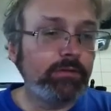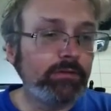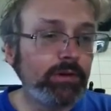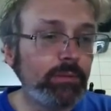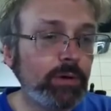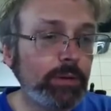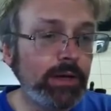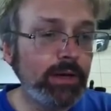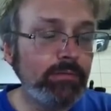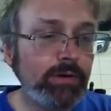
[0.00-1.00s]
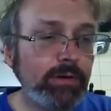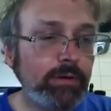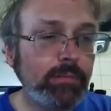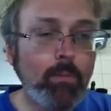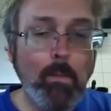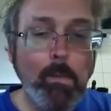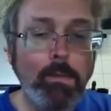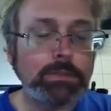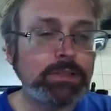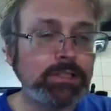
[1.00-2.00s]
see, what do we have here?
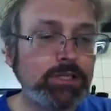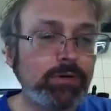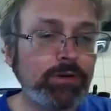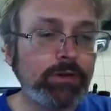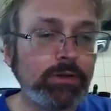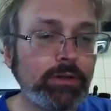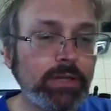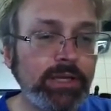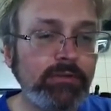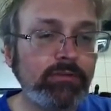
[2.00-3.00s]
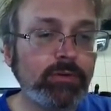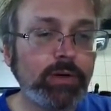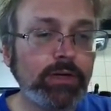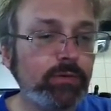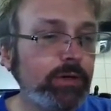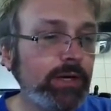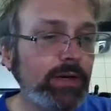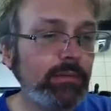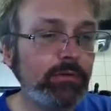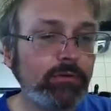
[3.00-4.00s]
So let's go into the glaives
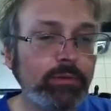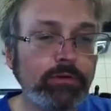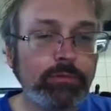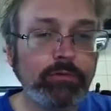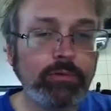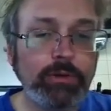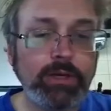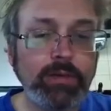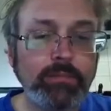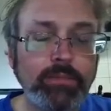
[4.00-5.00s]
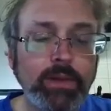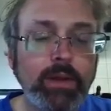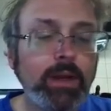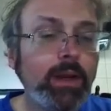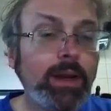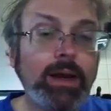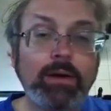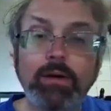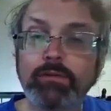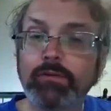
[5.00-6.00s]
directory, which is where it's supposed to be. I
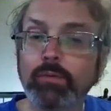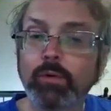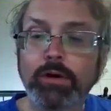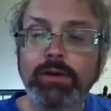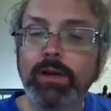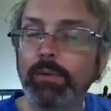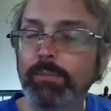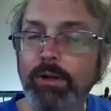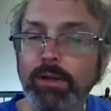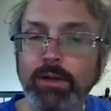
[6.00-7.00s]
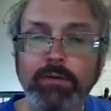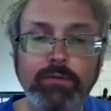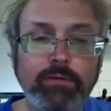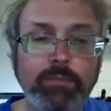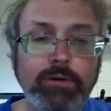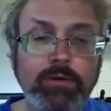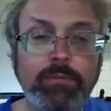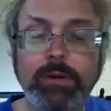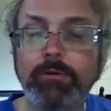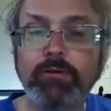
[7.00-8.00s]
don't know if this will work yet. We probably got to do something else,
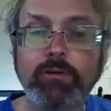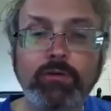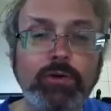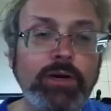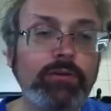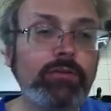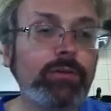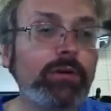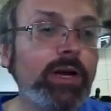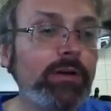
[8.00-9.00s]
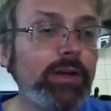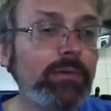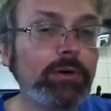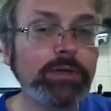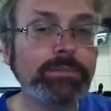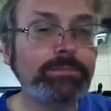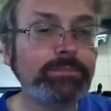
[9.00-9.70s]
but I'm just going to try just doing .NET run.